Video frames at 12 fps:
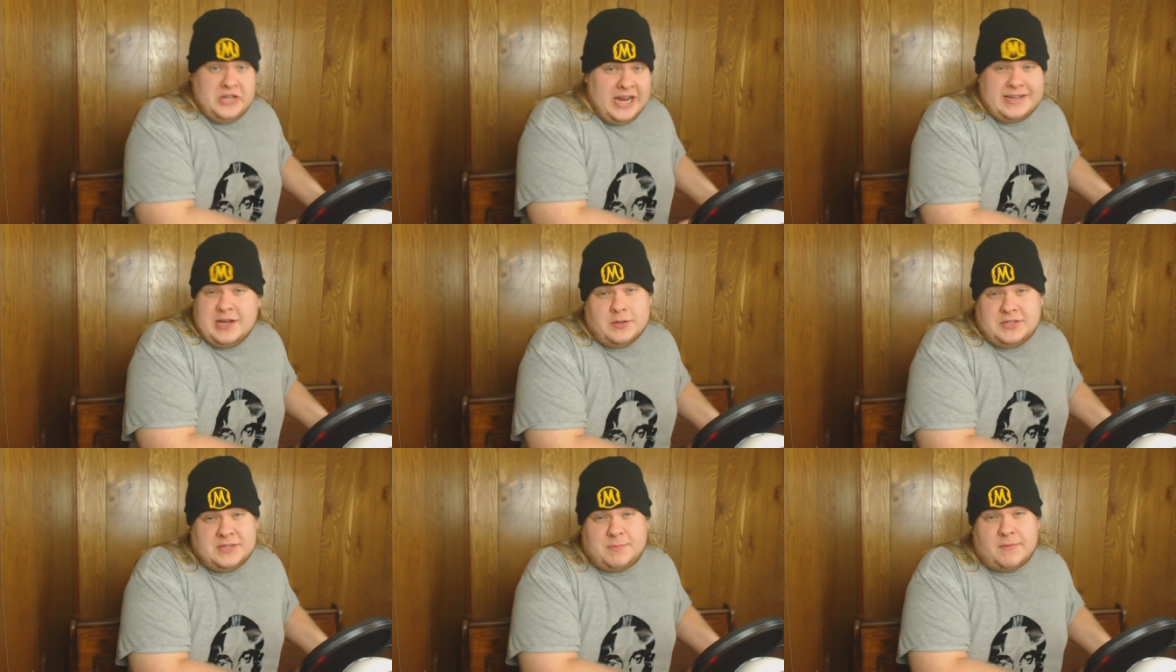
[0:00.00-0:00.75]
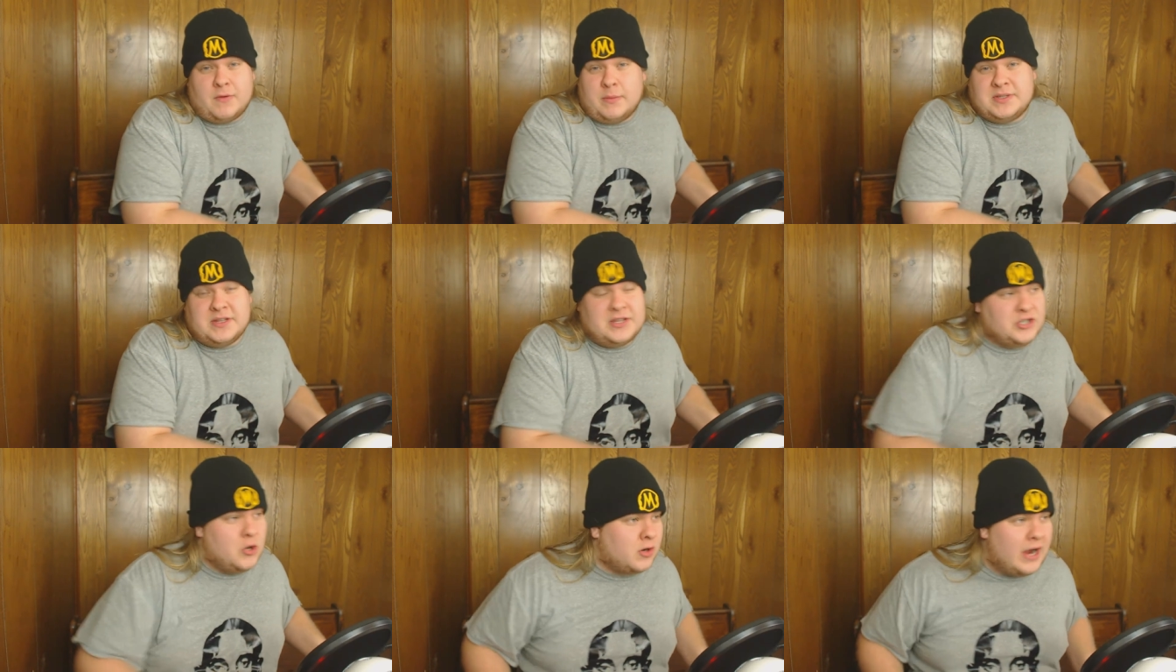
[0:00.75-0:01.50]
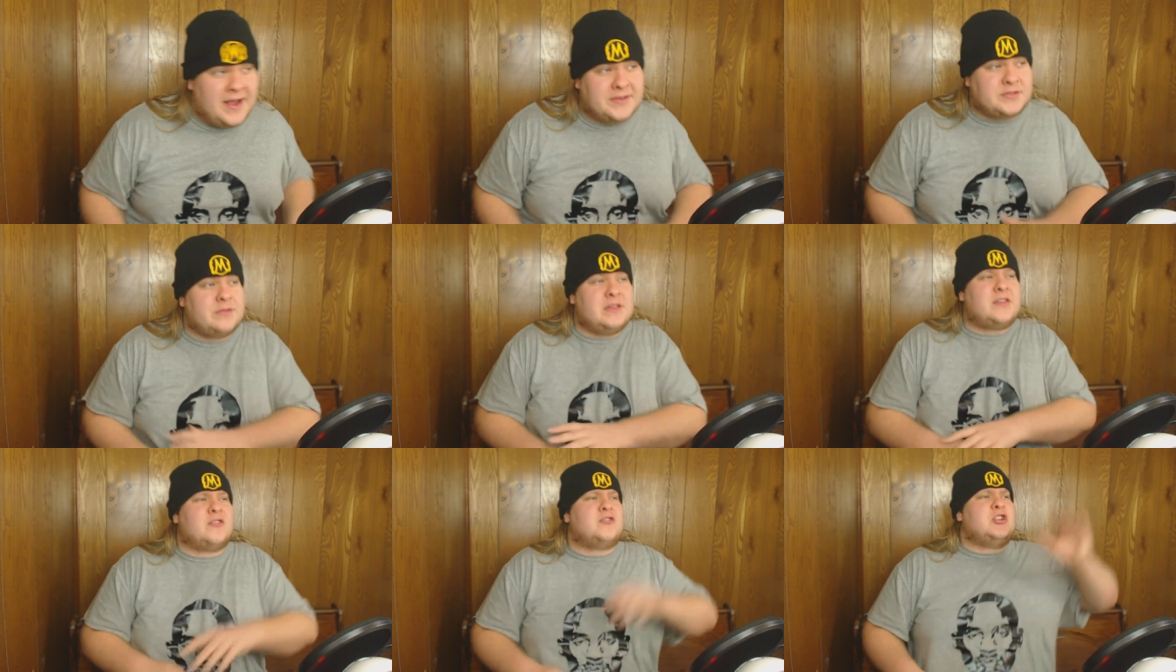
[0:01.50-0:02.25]
Jack Nicholson's performance of the Joker. I also
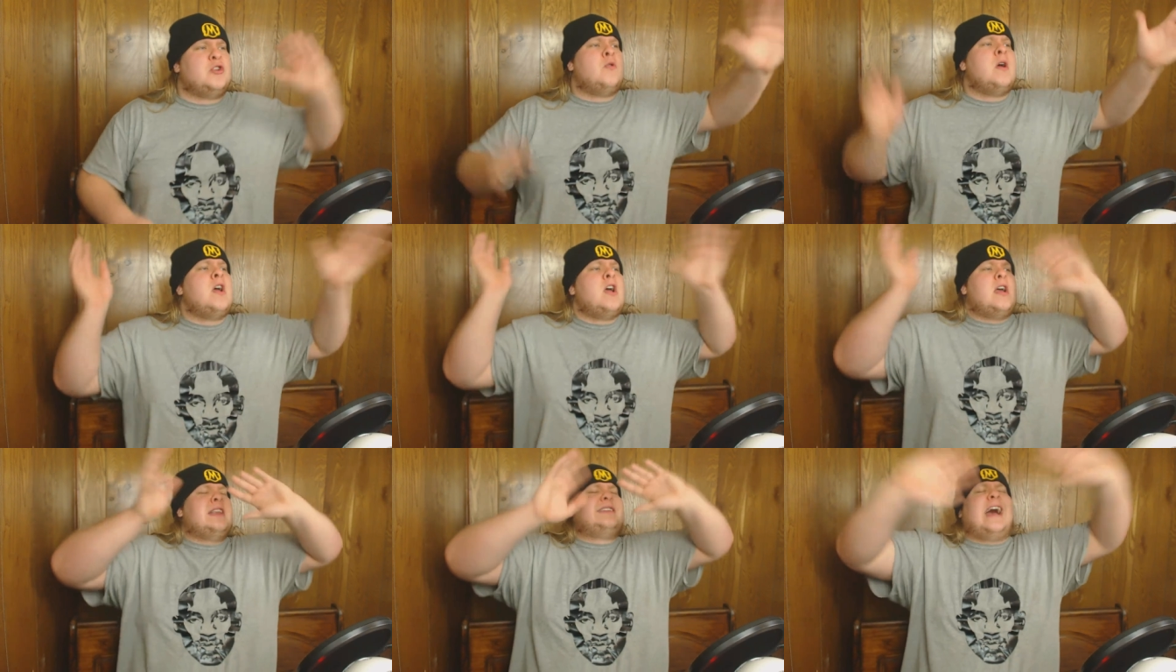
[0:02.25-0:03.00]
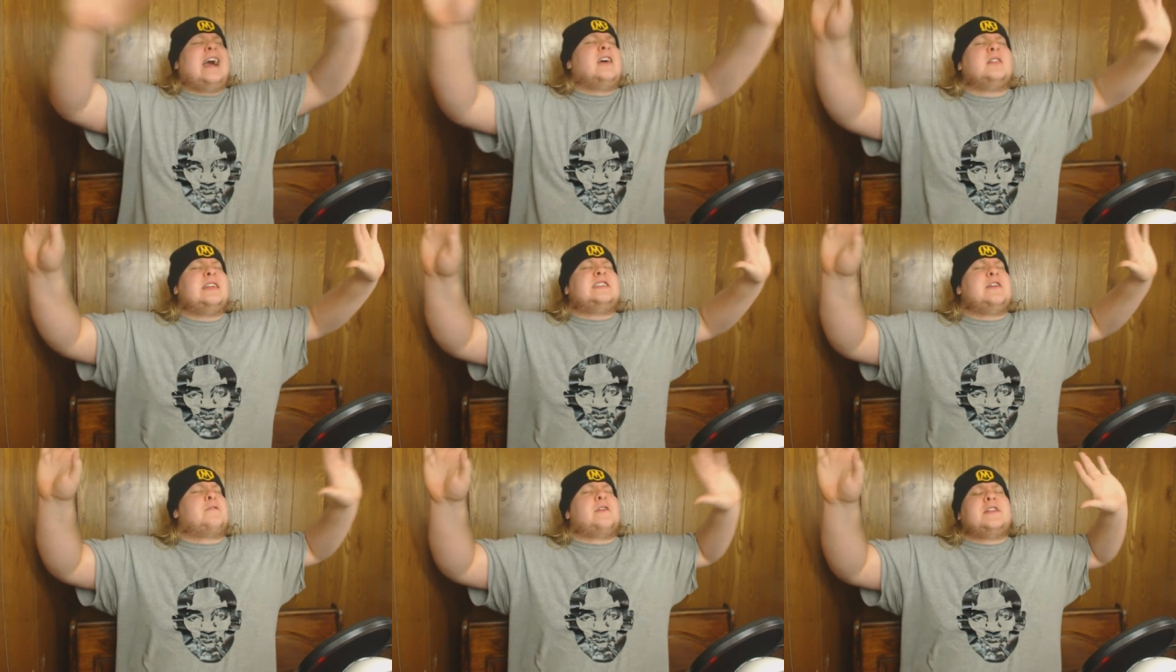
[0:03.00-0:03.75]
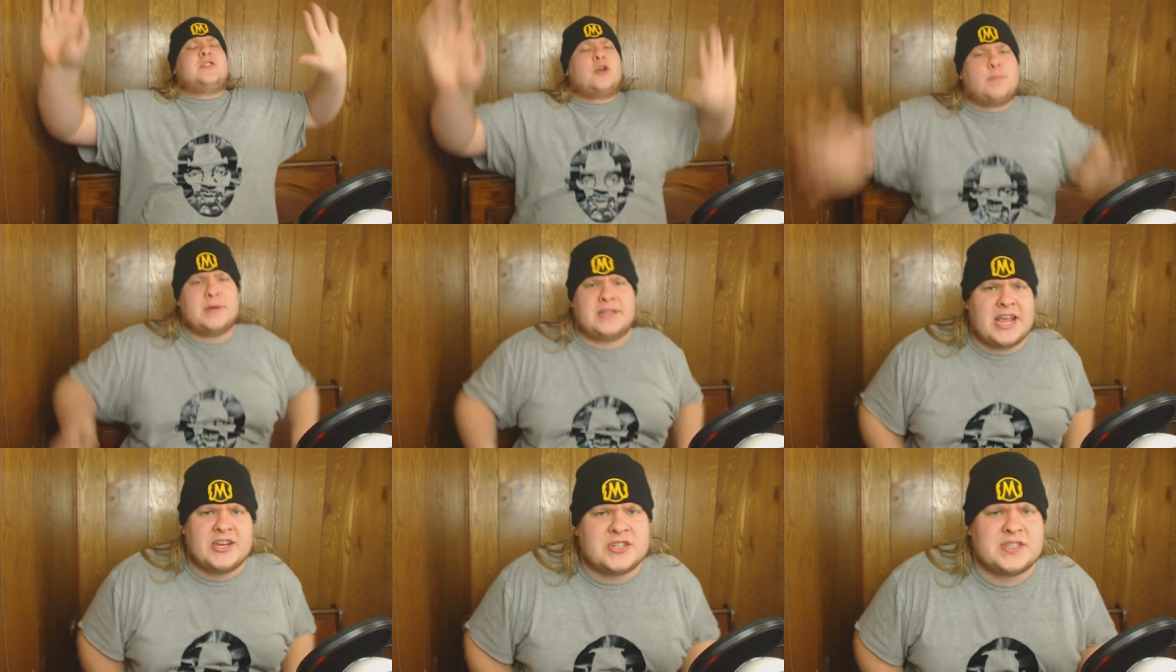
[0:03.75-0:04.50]
think they're two entirely different
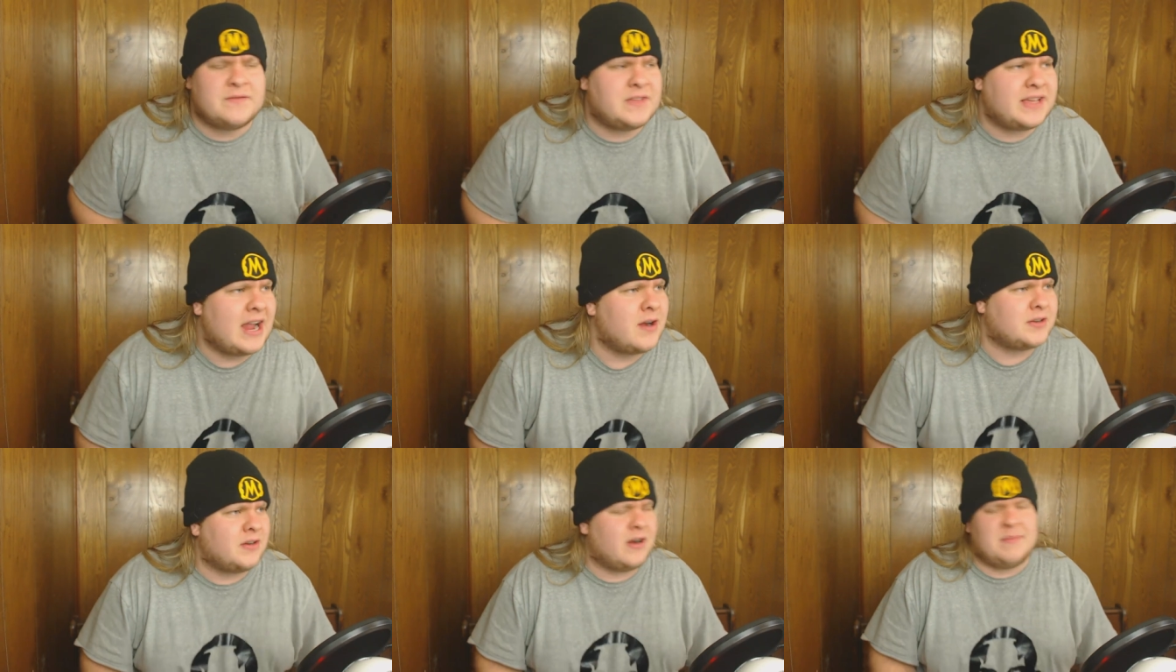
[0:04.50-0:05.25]
interpretations of the character.